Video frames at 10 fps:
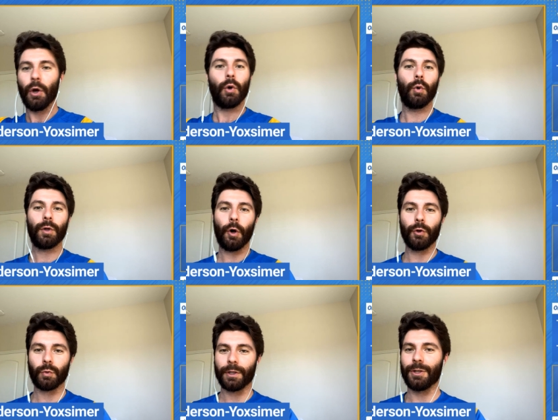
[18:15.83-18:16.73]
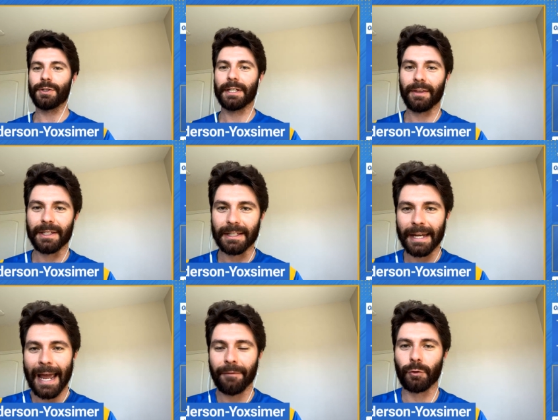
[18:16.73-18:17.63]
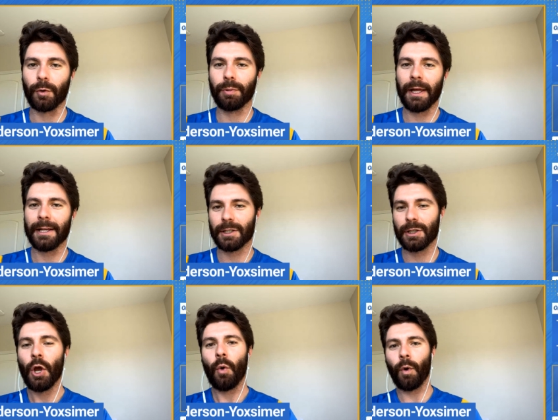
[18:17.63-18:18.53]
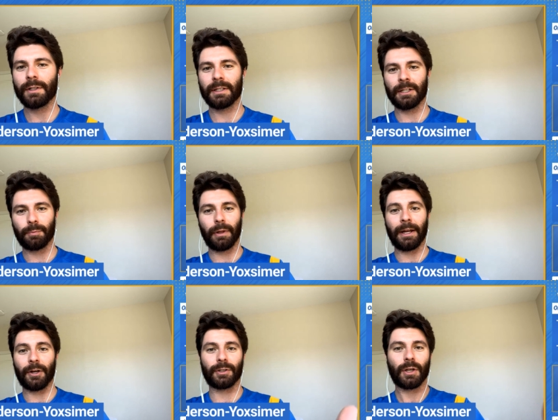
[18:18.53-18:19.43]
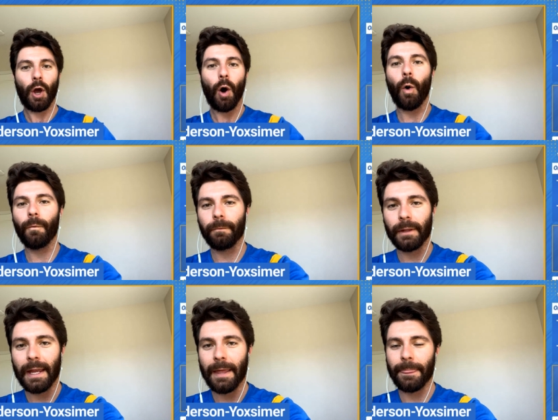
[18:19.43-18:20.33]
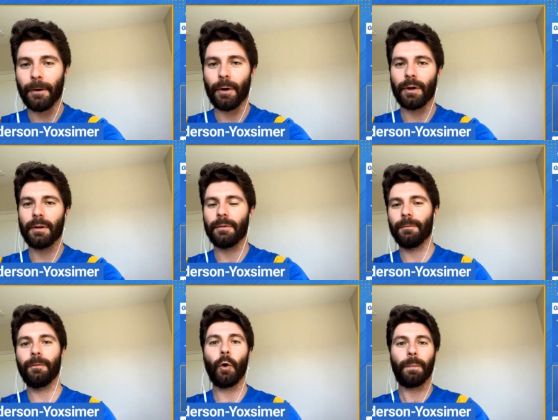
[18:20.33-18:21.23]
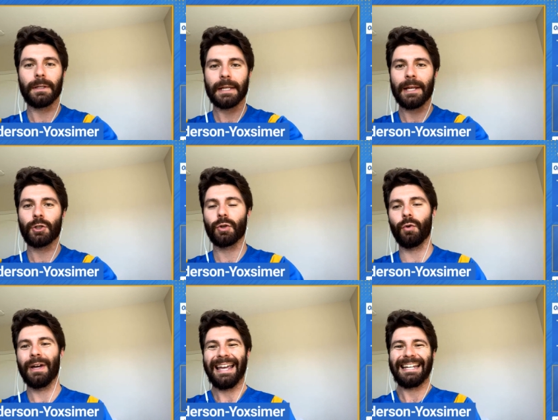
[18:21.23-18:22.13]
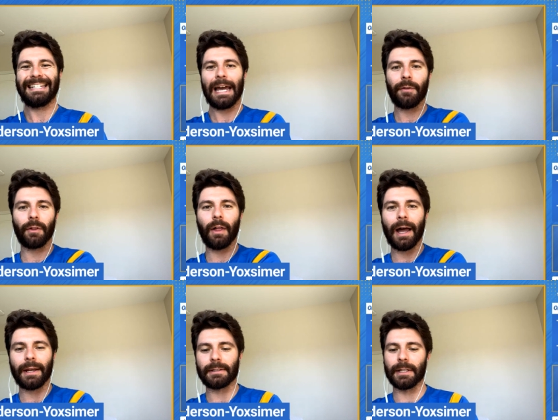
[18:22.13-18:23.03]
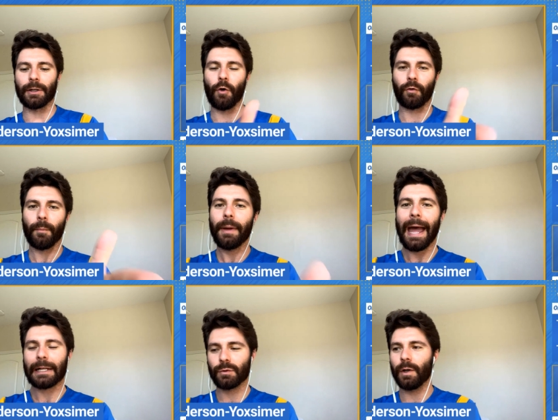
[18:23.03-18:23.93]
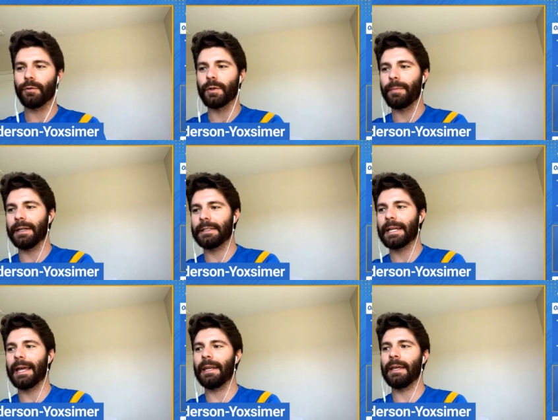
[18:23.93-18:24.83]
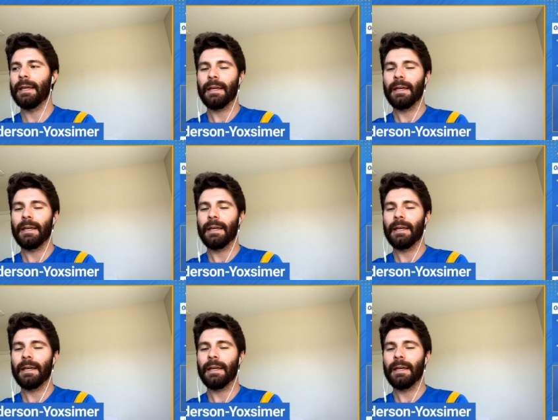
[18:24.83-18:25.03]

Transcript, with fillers: who knows what UCLA is going to have to replace once these players hopefully hit their full potential down the line as they go from Pac 12 to Big 10